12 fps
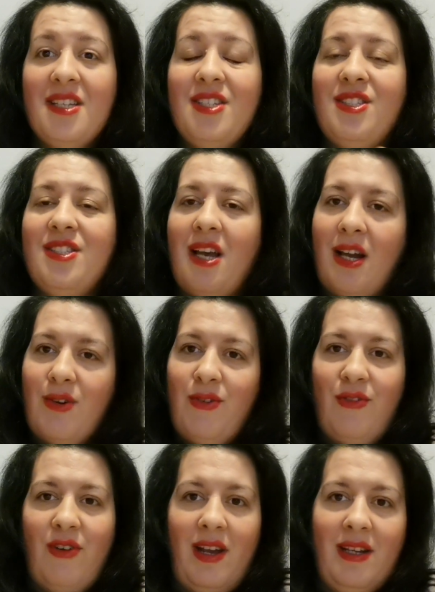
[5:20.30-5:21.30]

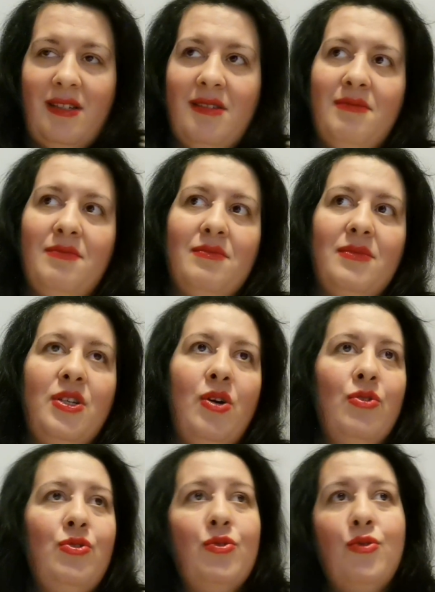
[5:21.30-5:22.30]
Sacrifice.
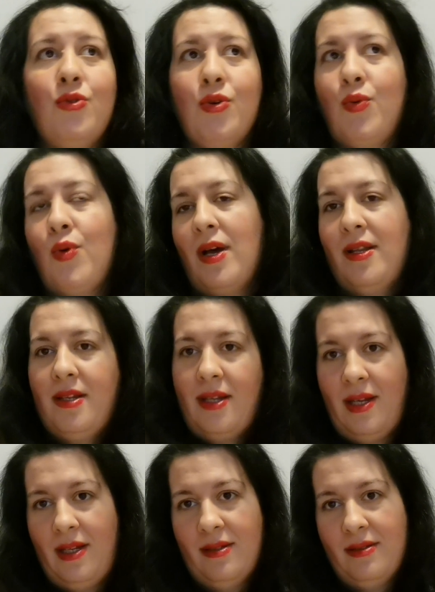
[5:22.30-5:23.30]
Go to cook one
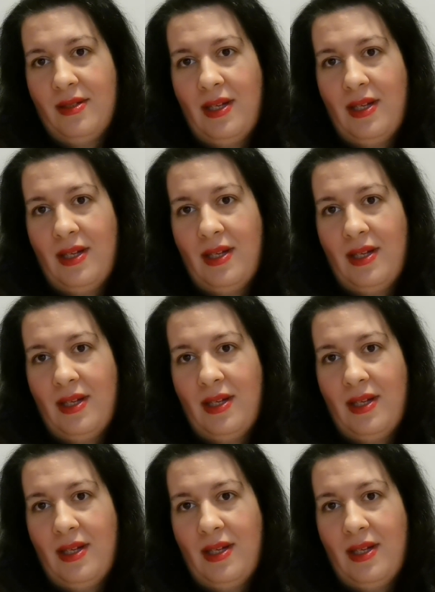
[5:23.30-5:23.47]
day